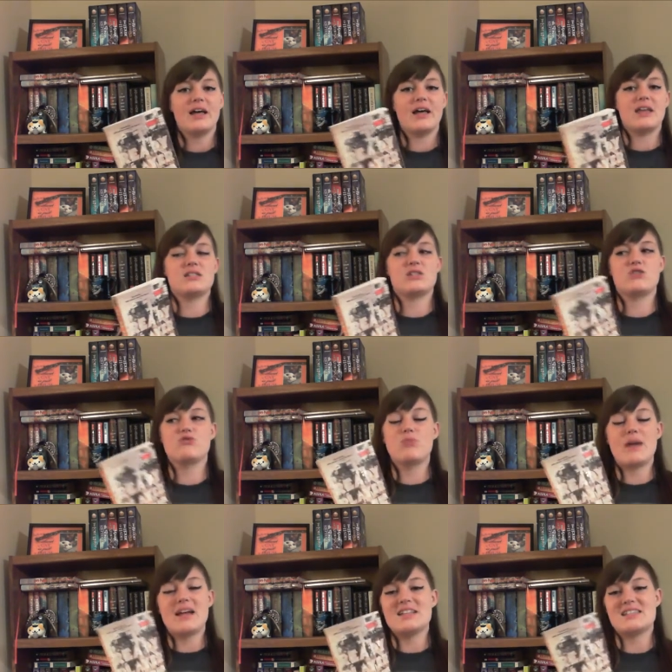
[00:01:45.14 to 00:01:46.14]
It's
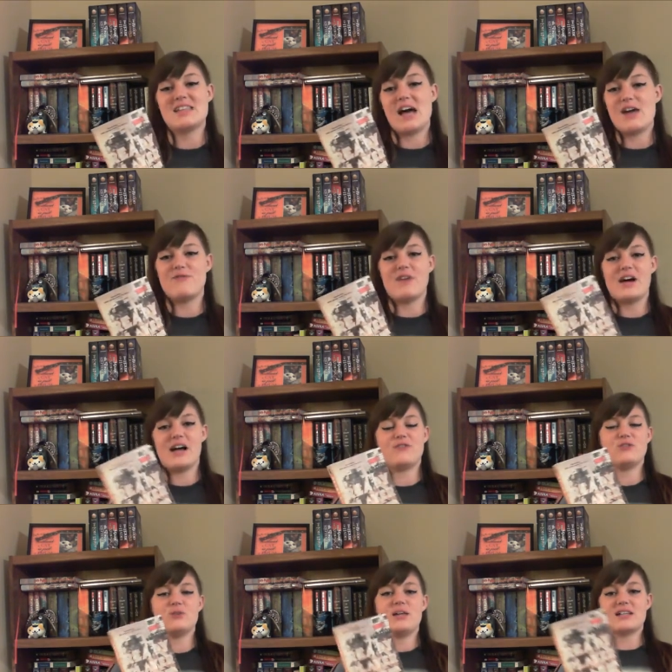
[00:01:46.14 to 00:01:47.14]
great sci fi. If
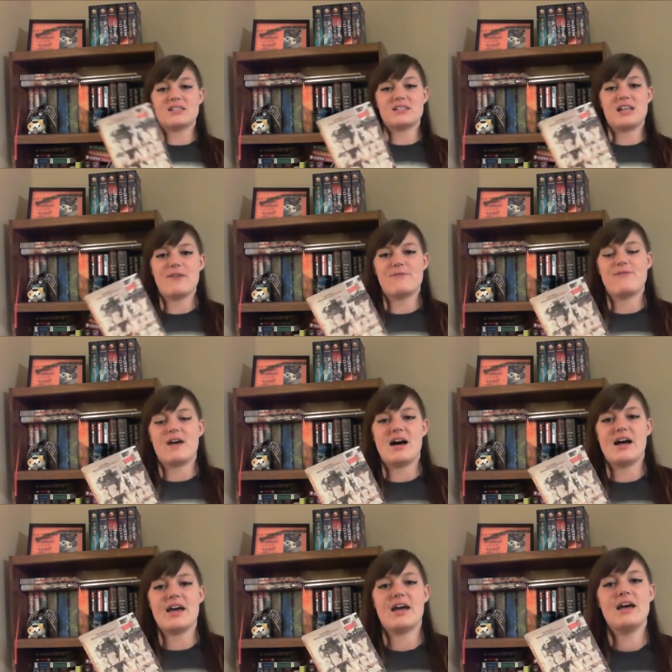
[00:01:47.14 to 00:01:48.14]
you like sci
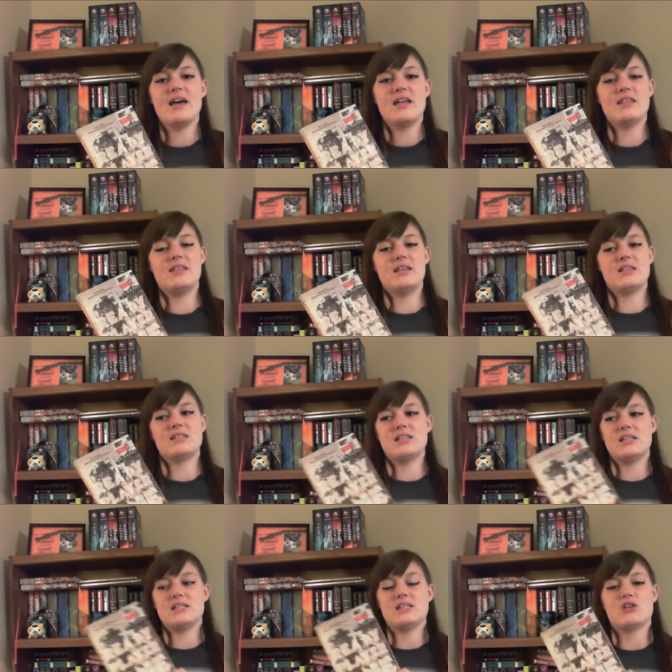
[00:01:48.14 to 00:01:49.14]
fi, this
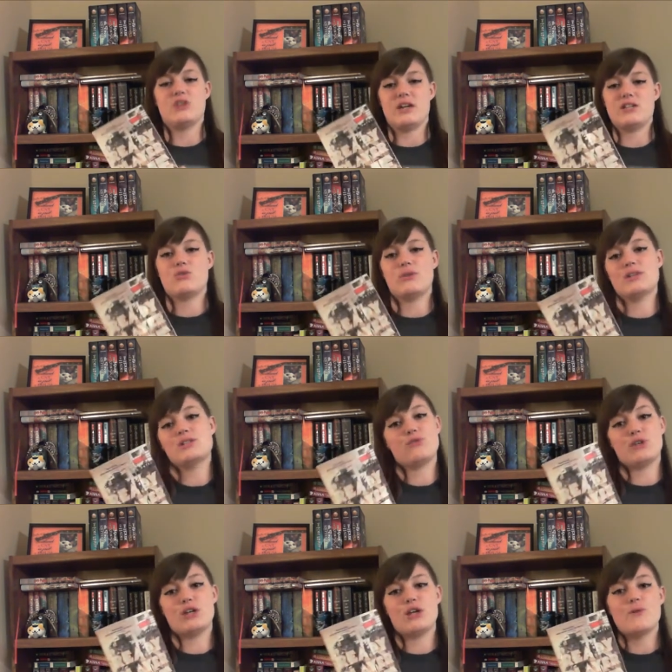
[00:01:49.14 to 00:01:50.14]
is a great choice
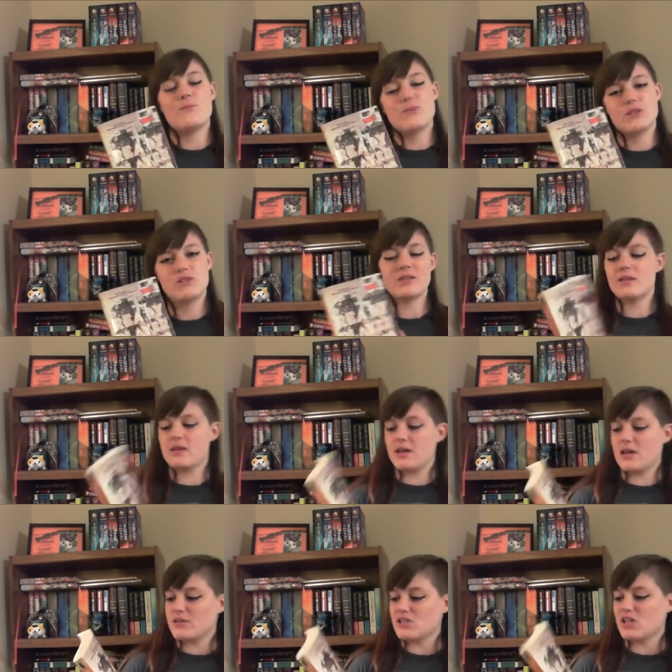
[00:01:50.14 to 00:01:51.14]
for you.
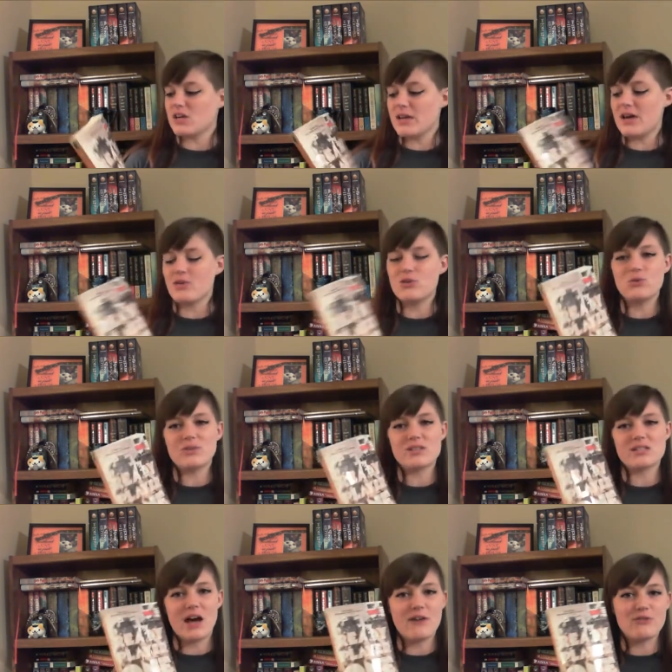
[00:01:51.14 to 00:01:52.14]
can we just talk about how cool this
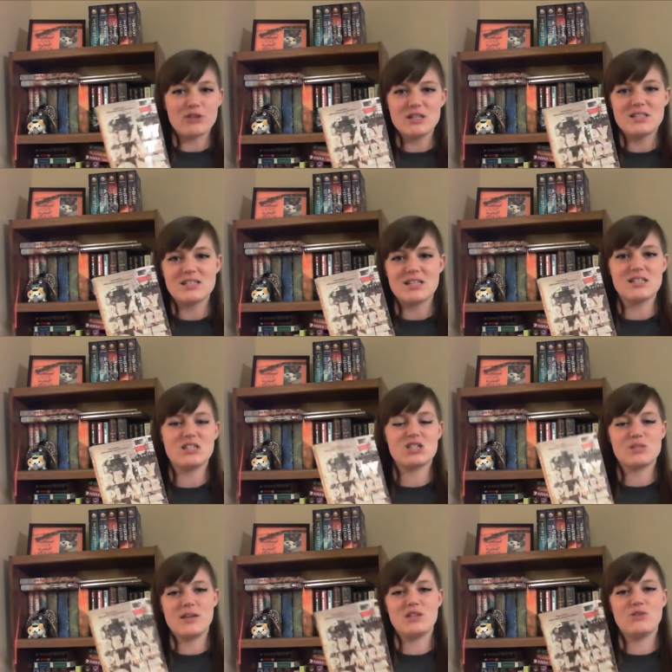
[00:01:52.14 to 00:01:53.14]
cover is? Doesn't it
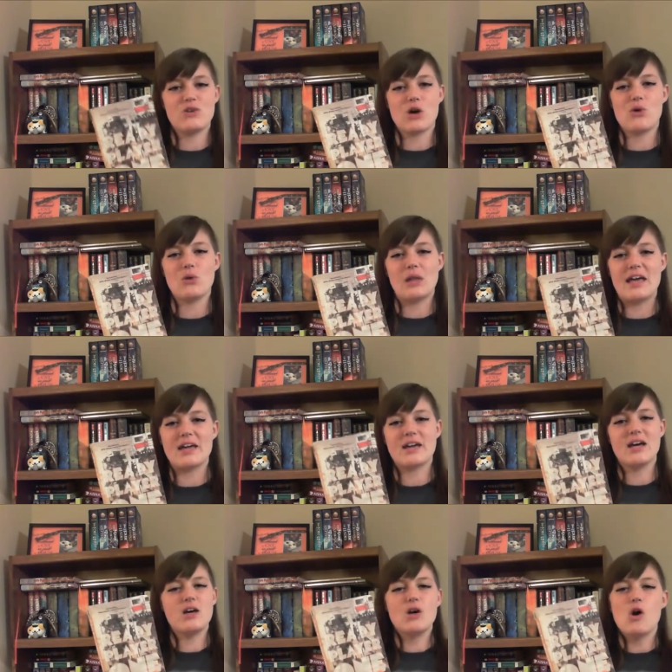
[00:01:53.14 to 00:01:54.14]
just make you go, like,
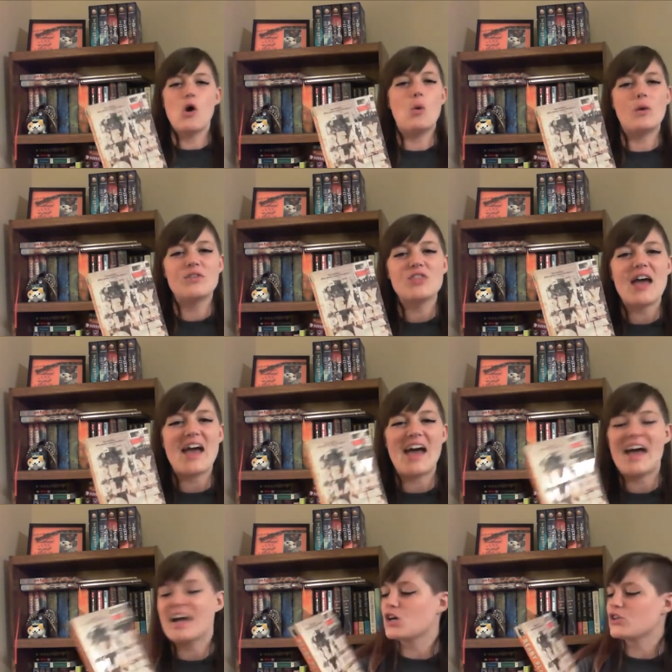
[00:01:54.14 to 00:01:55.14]
what the
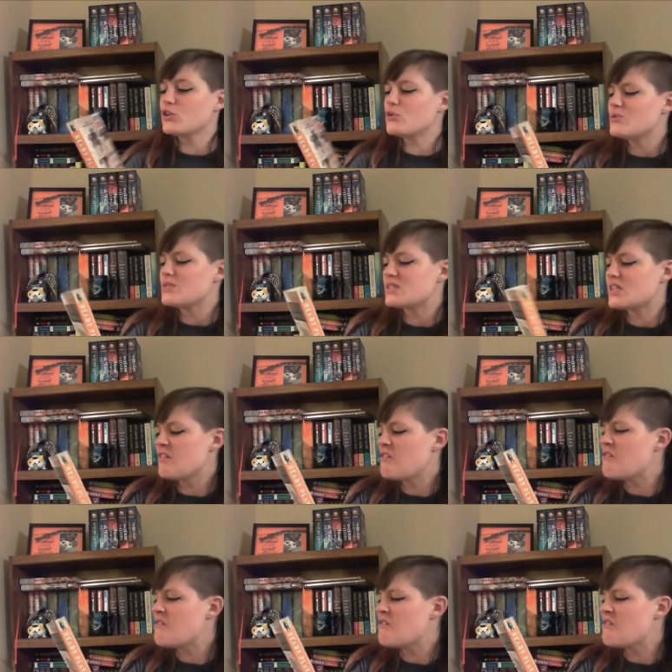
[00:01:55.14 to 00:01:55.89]
heck are those